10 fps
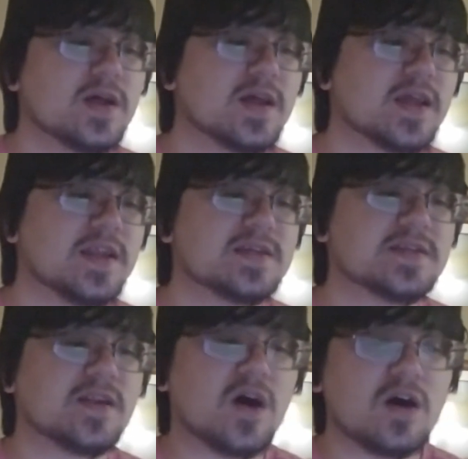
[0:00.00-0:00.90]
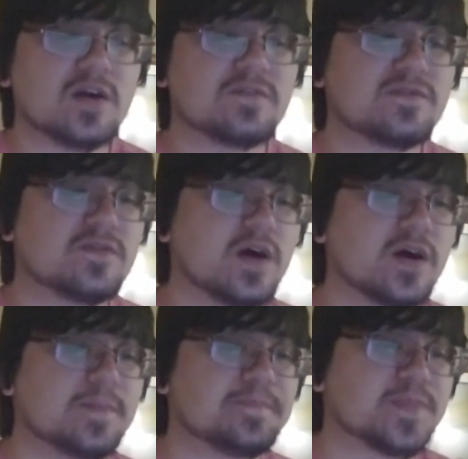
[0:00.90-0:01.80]
It is an old
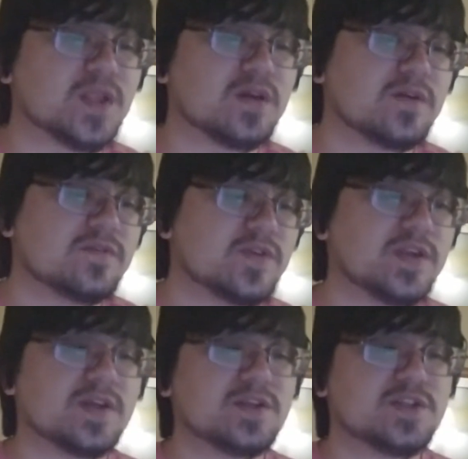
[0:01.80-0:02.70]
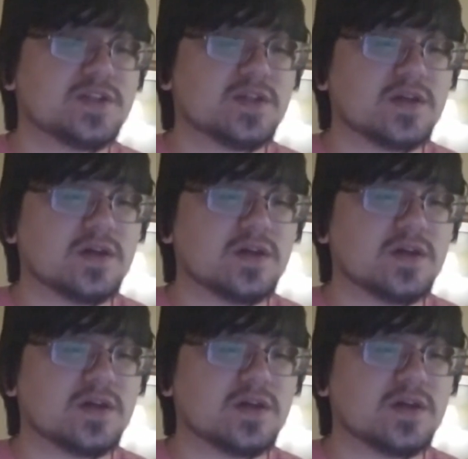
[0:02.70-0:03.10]
footage